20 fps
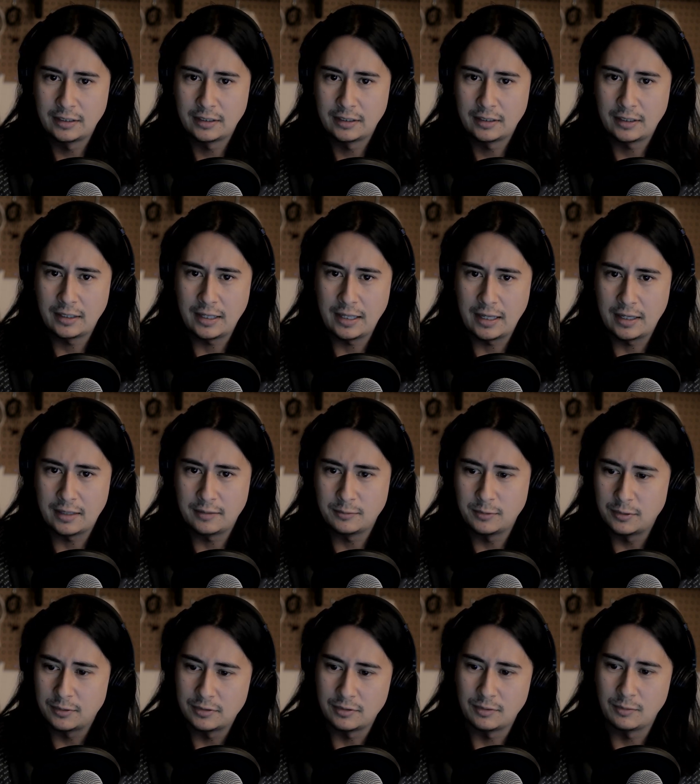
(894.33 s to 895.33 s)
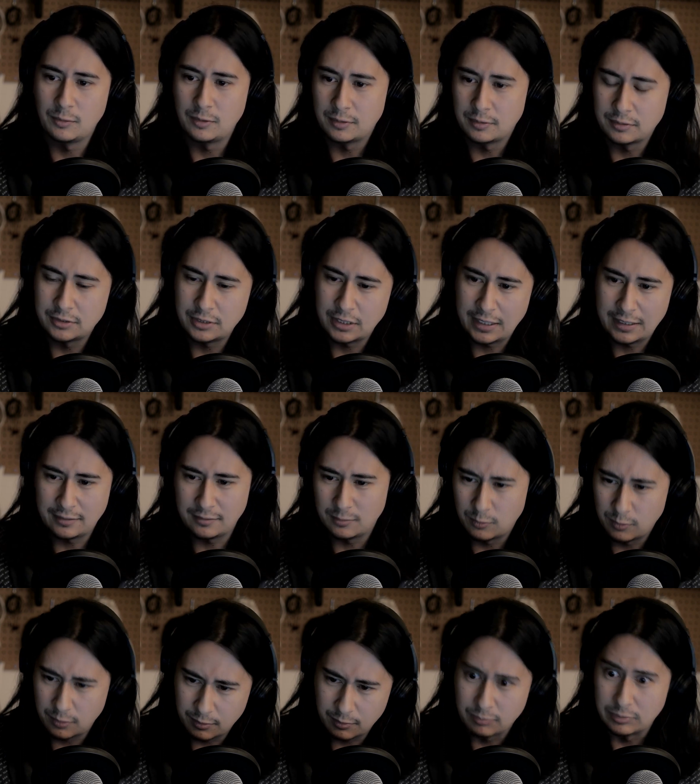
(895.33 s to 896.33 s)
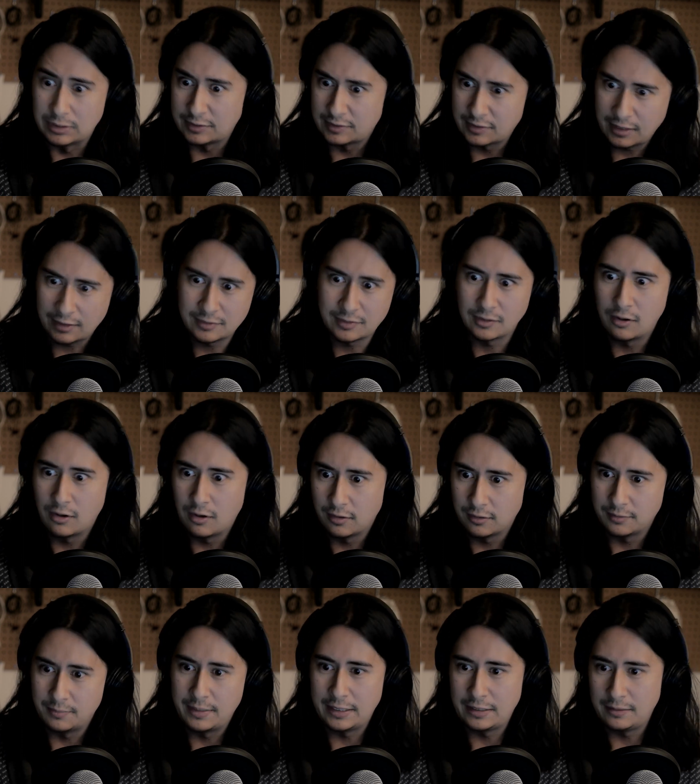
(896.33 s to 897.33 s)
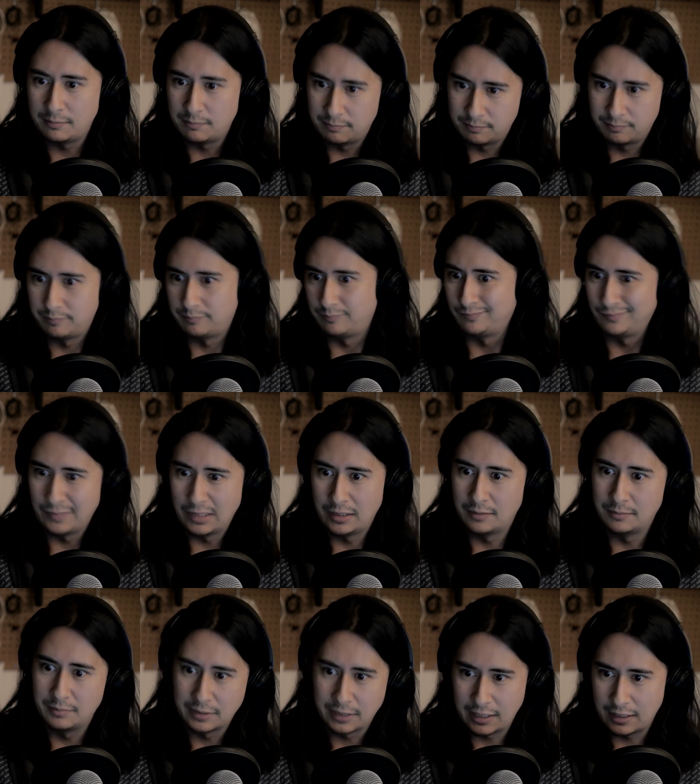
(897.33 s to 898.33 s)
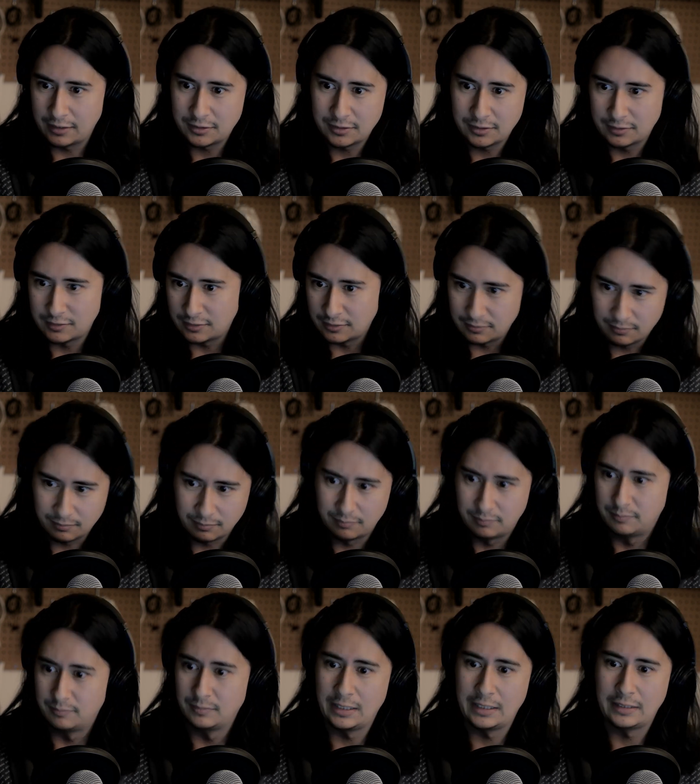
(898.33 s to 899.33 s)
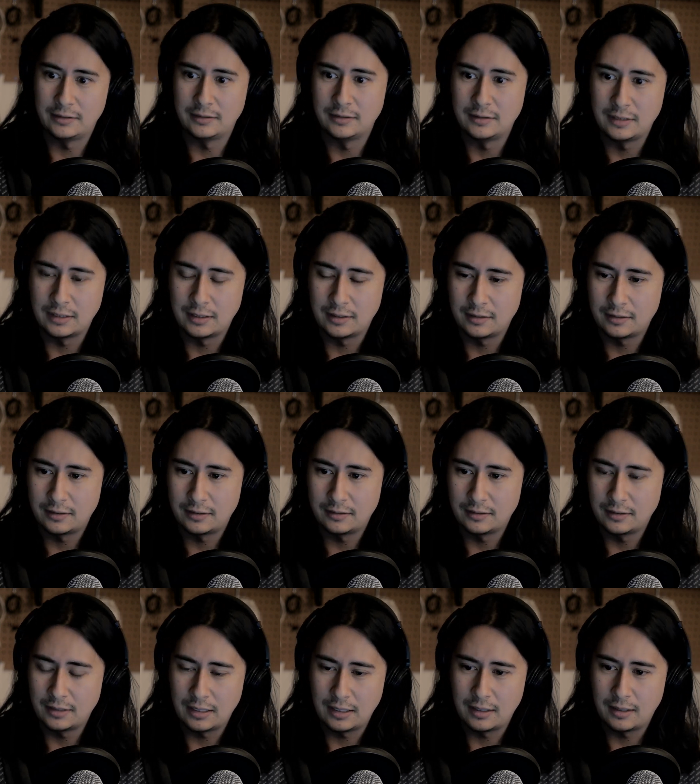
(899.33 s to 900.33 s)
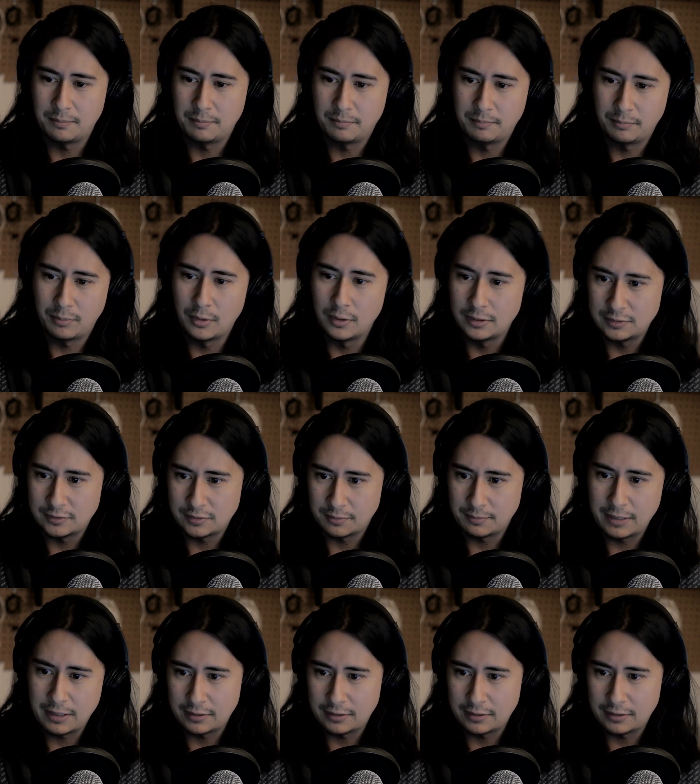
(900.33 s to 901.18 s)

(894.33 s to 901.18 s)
mm-hmm. and we were we were trying we were discussing all the many implications and and uh, uh, points about